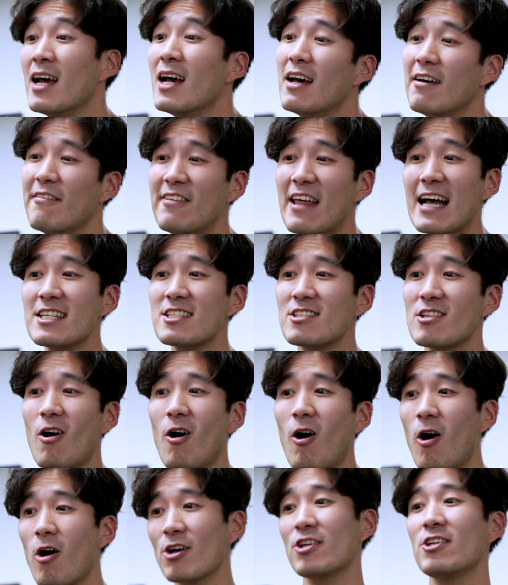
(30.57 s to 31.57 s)
If that's
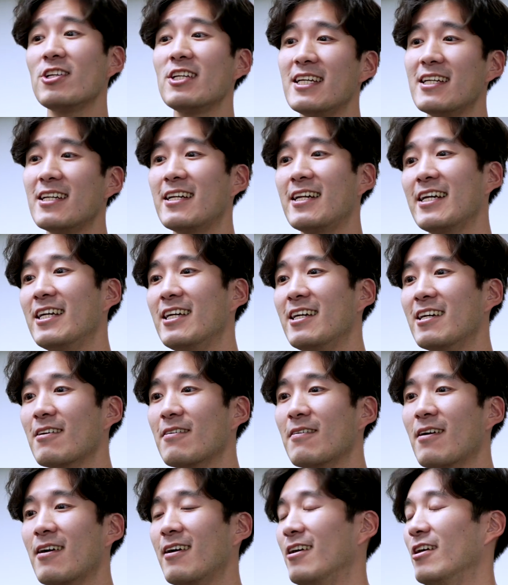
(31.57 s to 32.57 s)
all you needed to
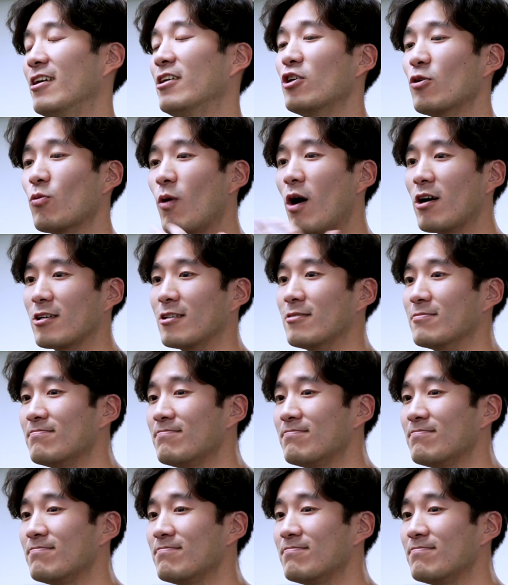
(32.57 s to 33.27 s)
hear, you're welcome.